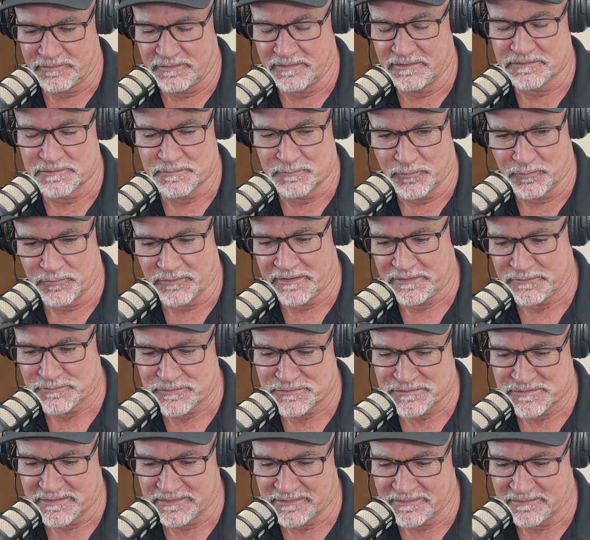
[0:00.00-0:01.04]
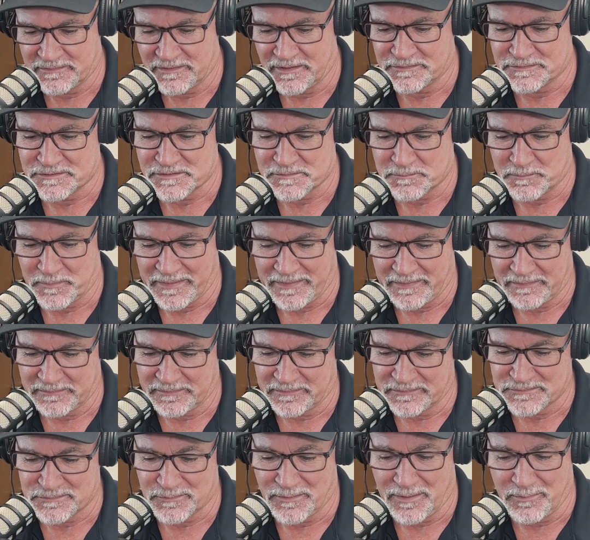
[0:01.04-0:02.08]
it's more interesting and not just
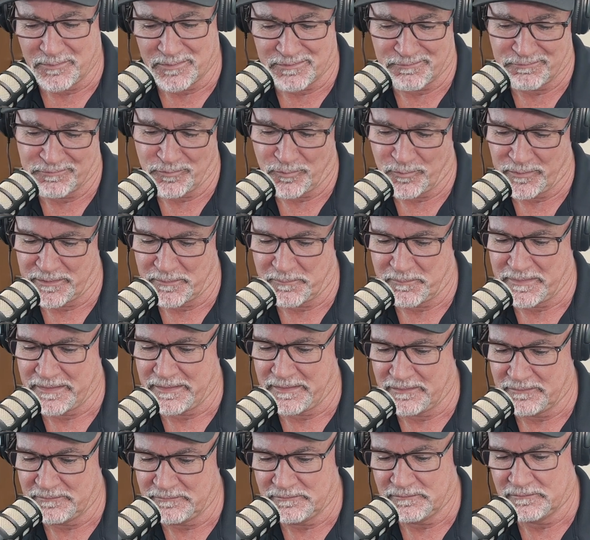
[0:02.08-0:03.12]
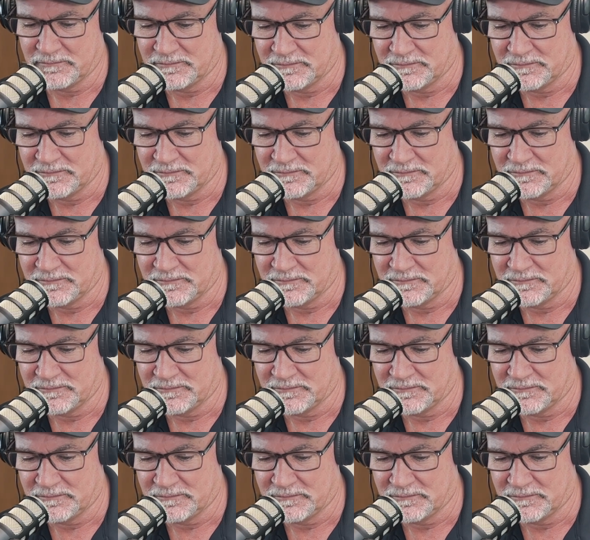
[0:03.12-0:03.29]
panning. So I would avoid a pan